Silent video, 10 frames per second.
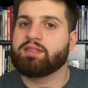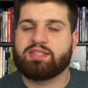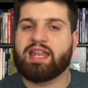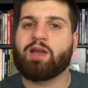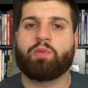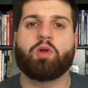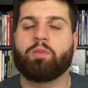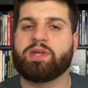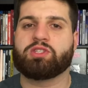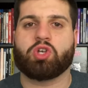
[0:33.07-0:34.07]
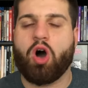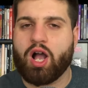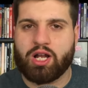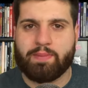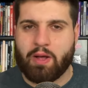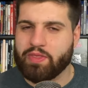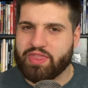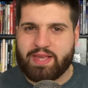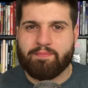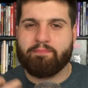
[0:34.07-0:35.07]
Today, we will be talking about
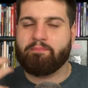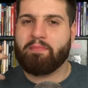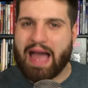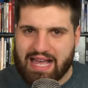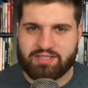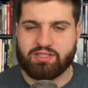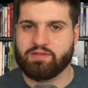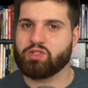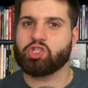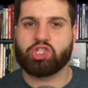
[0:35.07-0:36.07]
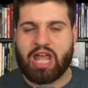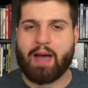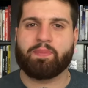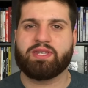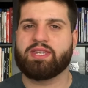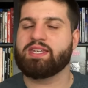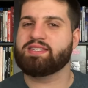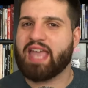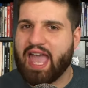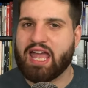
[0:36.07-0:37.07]
the massive
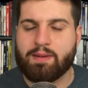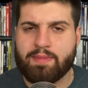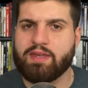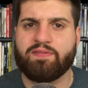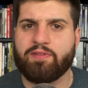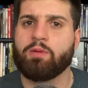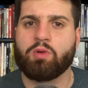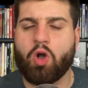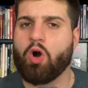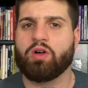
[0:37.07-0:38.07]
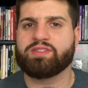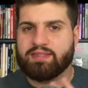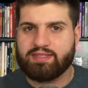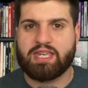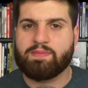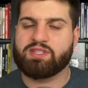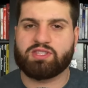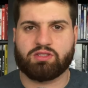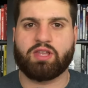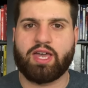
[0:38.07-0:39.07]
Japanese anime film called Demon
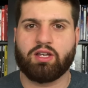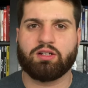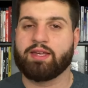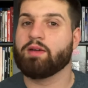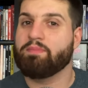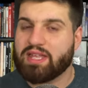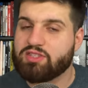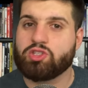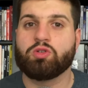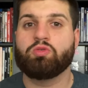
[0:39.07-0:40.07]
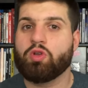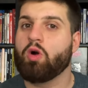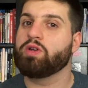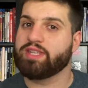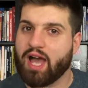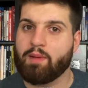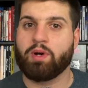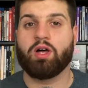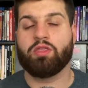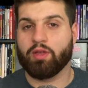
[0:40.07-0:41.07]
Slayer, Kimetsu no
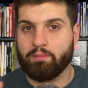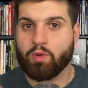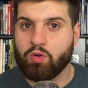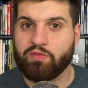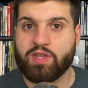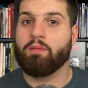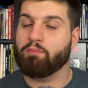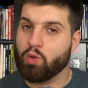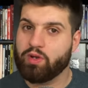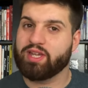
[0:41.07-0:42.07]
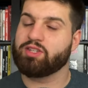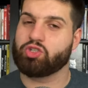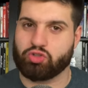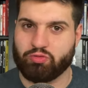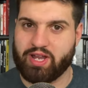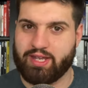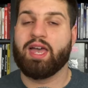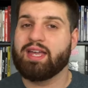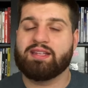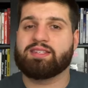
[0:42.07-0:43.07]
Yaiba, the movie Mugen Train.
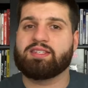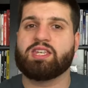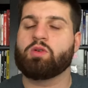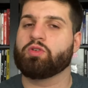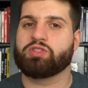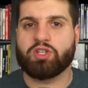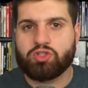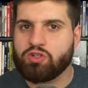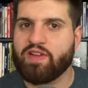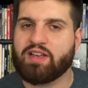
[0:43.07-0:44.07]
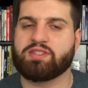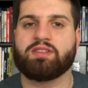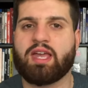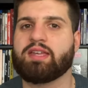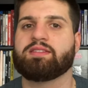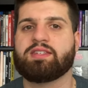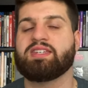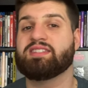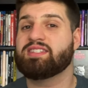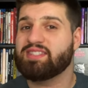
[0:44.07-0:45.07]
It is a sequel to the
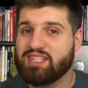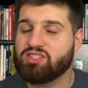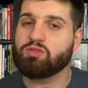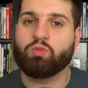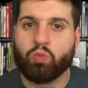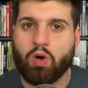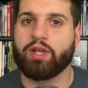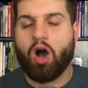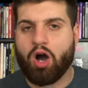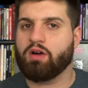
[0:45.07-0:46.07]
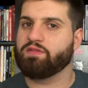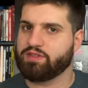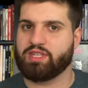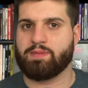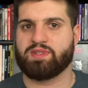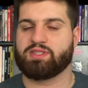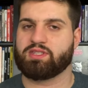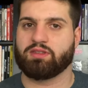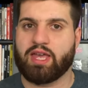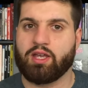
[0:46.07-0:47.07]
2019 season 1 of Demon
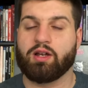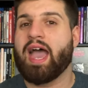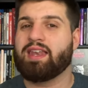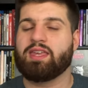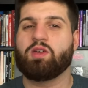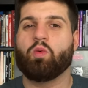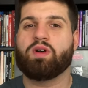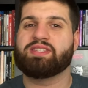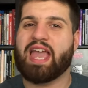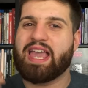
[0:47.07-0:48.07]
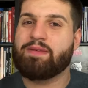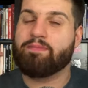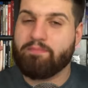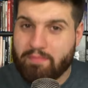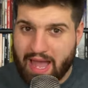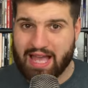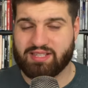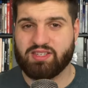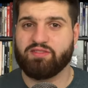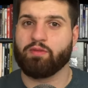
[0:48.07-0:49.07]
Slayer, and it was a
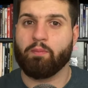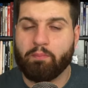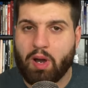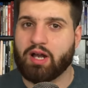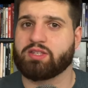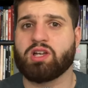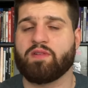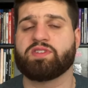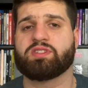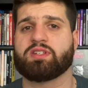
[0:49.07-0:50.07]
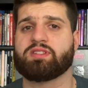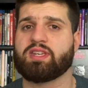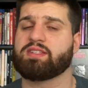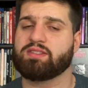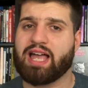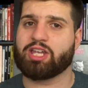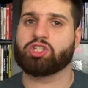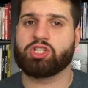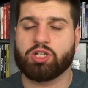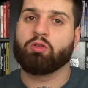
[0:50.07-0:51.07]
massive box office success last
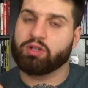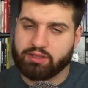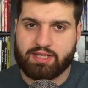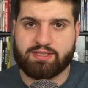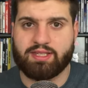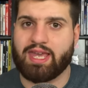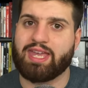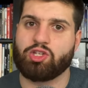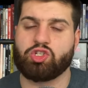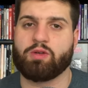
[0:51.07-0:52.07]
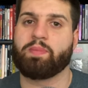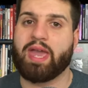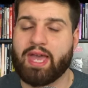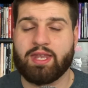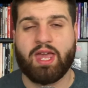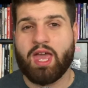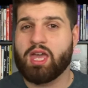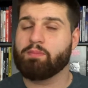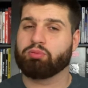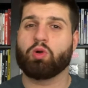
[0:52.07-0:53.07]
year, releasing in Japan.
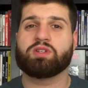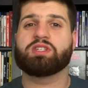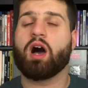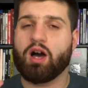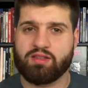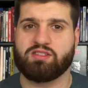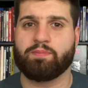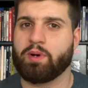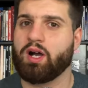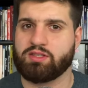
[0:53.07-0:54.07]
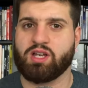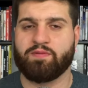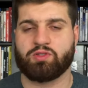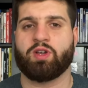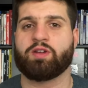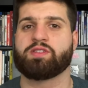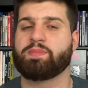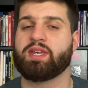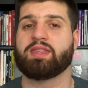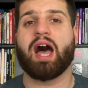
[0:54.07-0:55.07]
It broke tons of box office records,
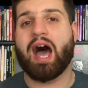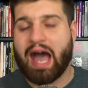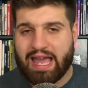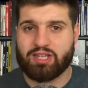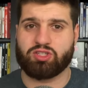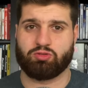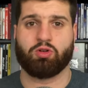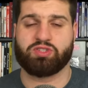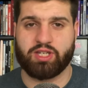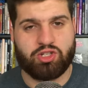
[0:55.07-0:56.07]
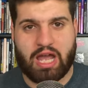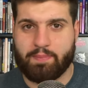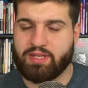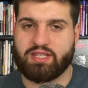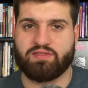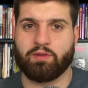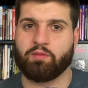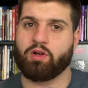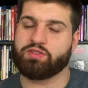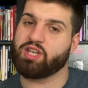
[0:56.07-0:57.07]
being the highest grossing Japanese film of
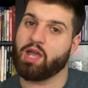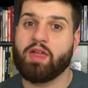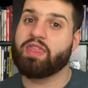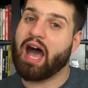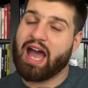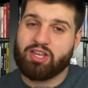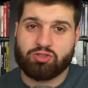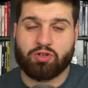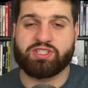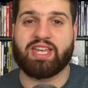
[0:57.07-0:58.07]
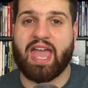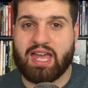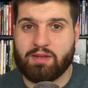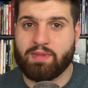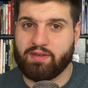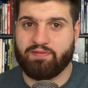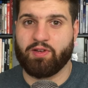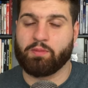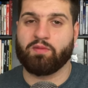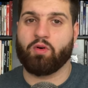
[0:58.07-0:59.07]
all time, the highest grossing anime
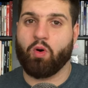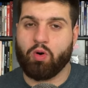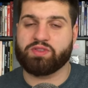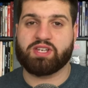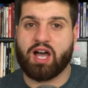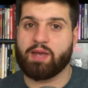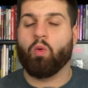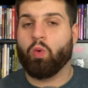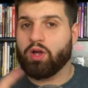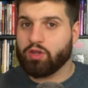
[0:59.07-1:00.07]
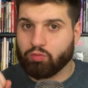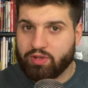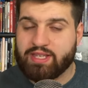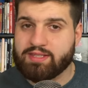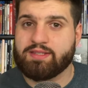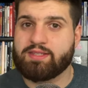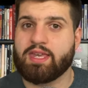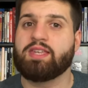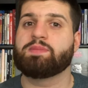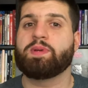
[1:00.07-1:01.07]
film of all time. One of the reasons
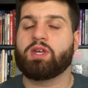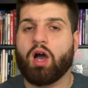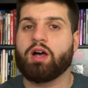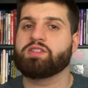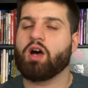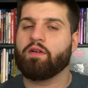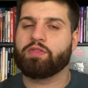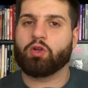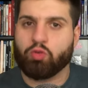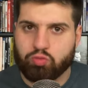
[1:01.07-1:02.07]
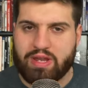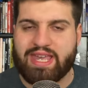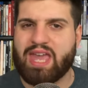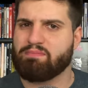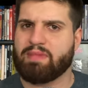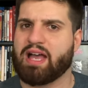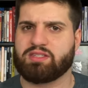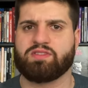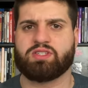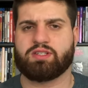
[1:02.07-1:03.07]
is because of the great and
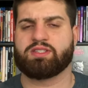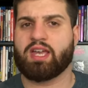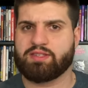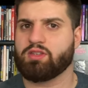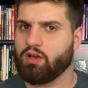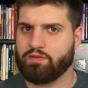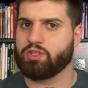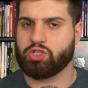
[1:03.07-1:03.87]
massive success of this